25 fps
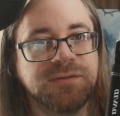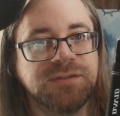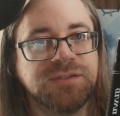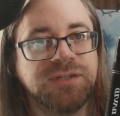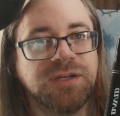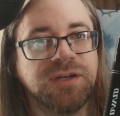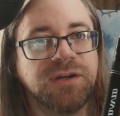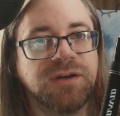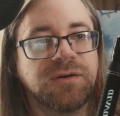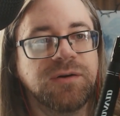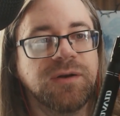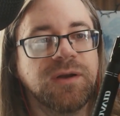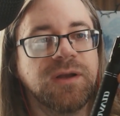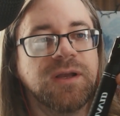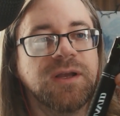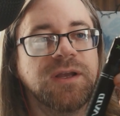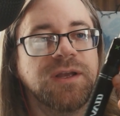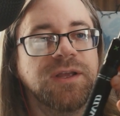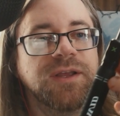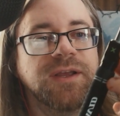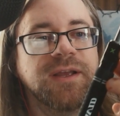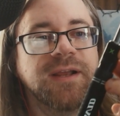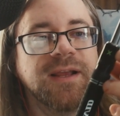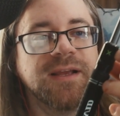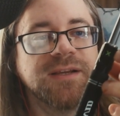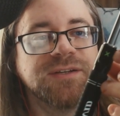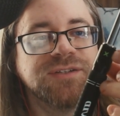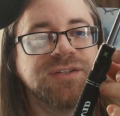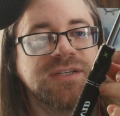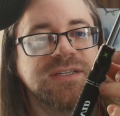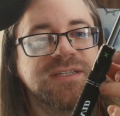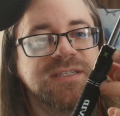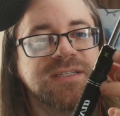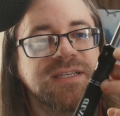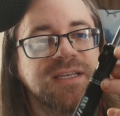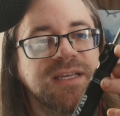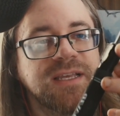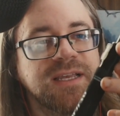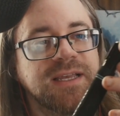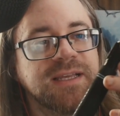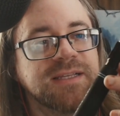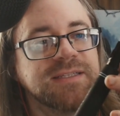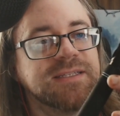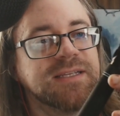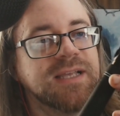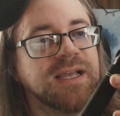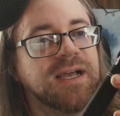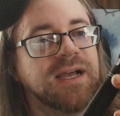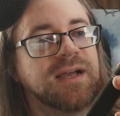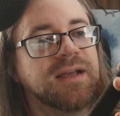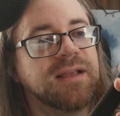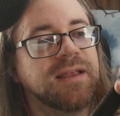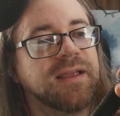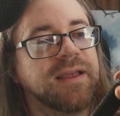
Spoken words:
So you can actually see it's got